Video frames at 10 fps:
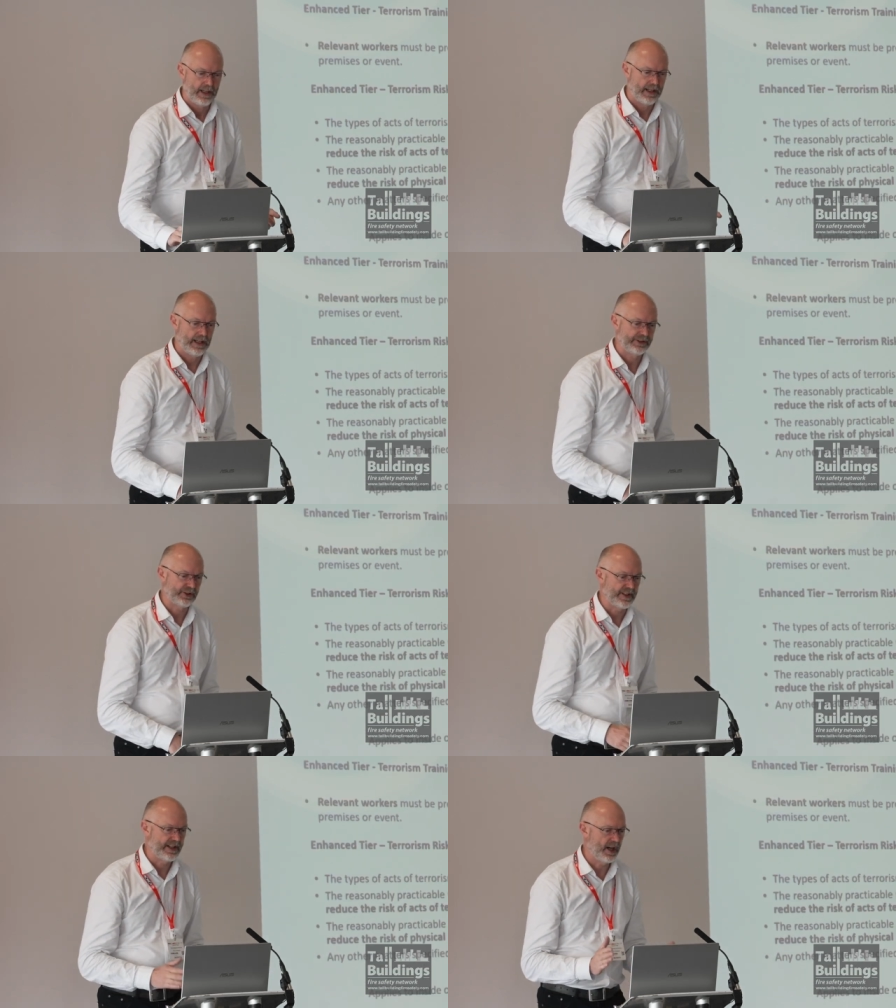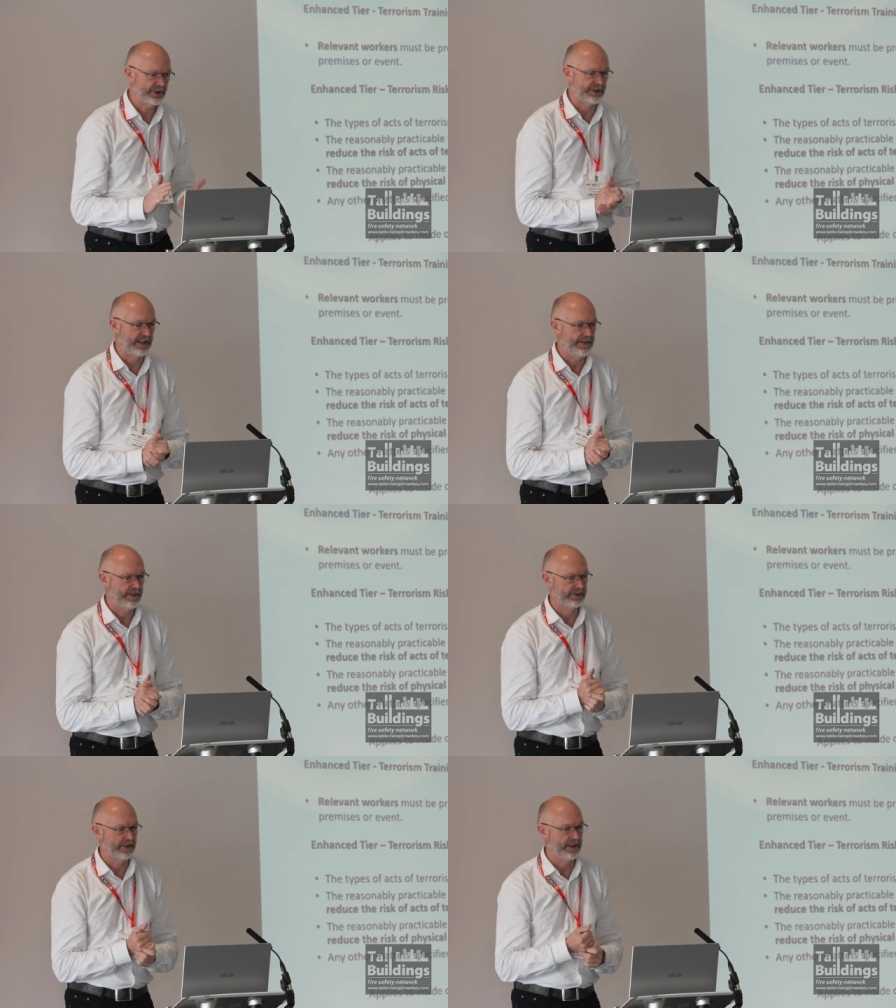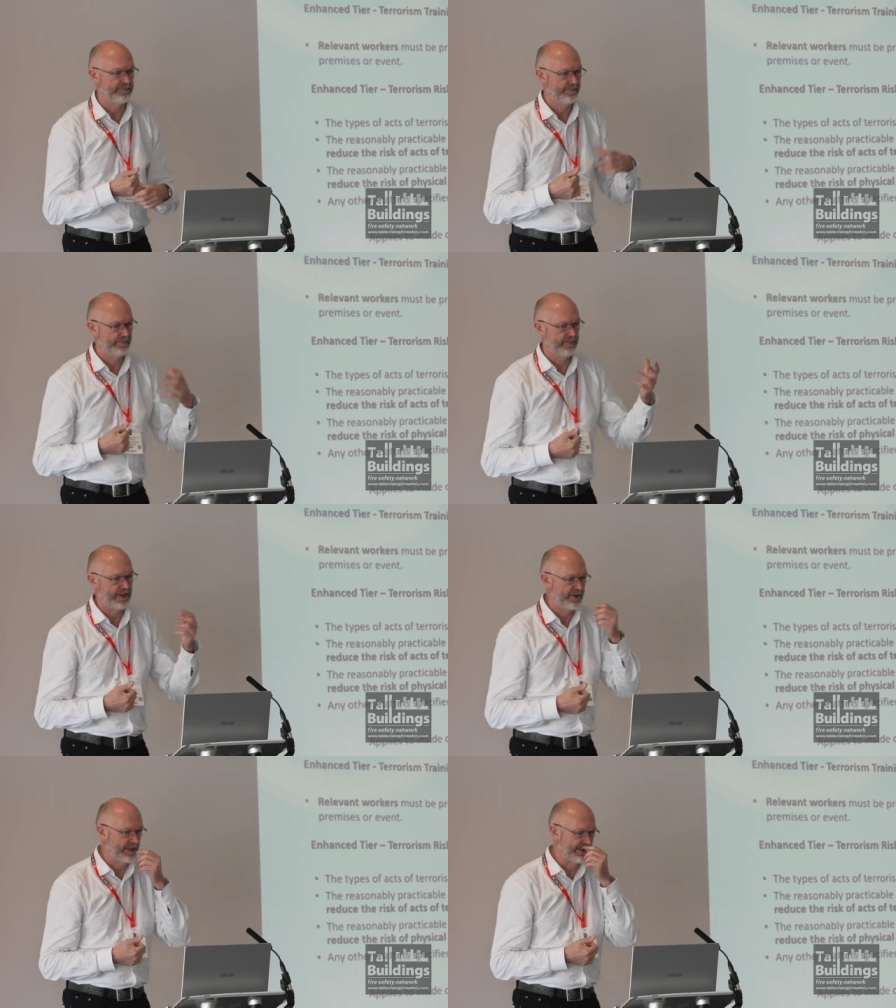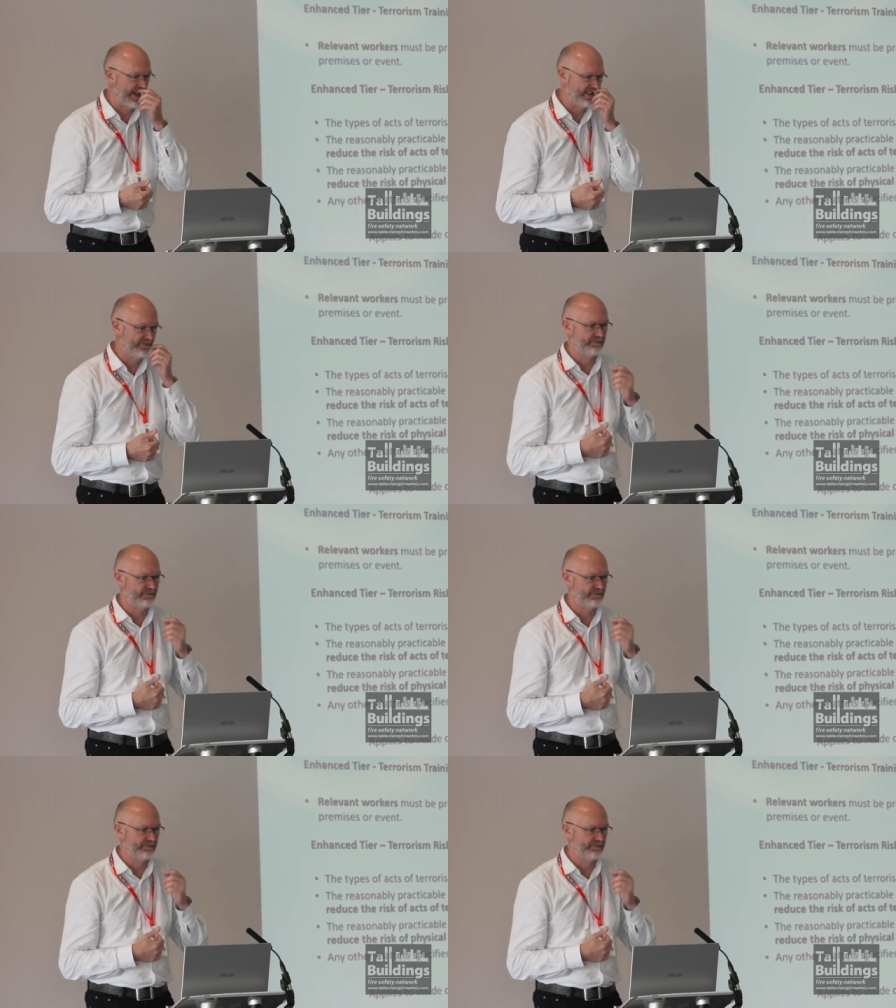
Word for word: Uh, so the enhanced tier, as I mentioned just now,